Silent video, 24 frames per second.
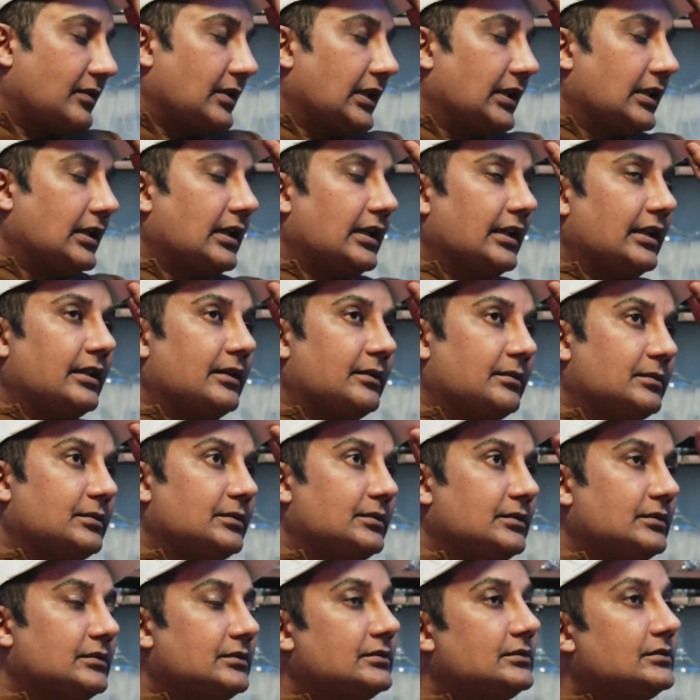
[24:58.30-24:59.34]
why I
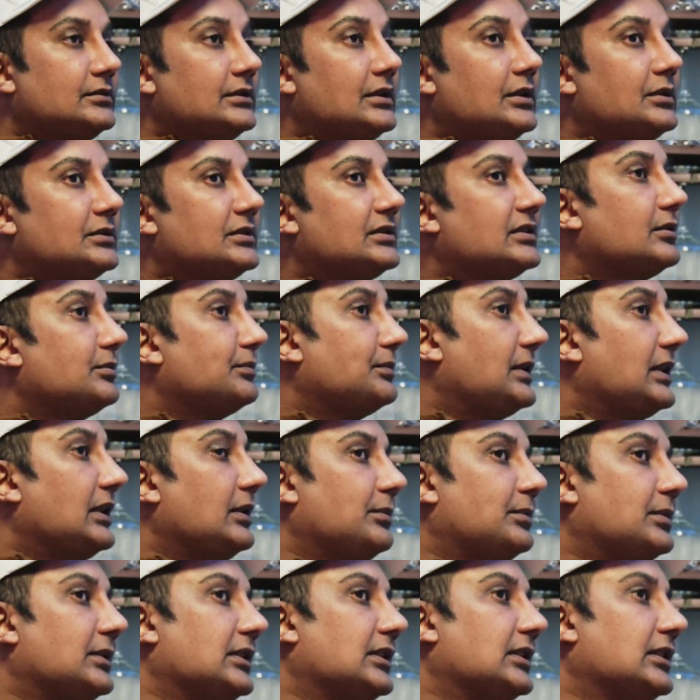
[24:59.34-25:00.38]
know some
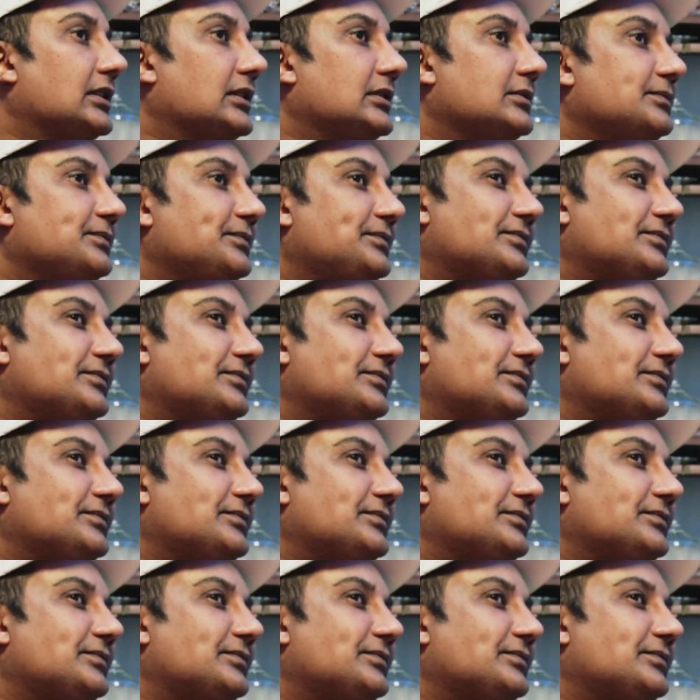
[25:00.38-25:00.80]
people